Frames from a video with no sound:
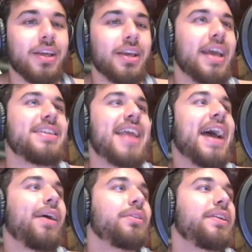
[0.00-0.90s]
And
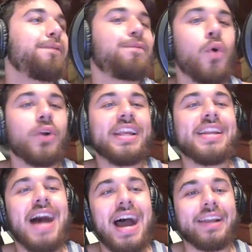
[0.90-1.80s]
now the
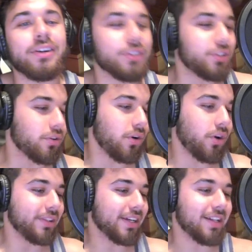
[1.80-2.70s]
49ers are
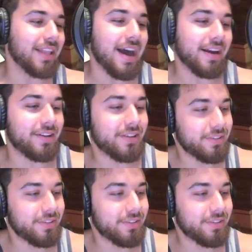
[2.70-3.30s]
on the clock.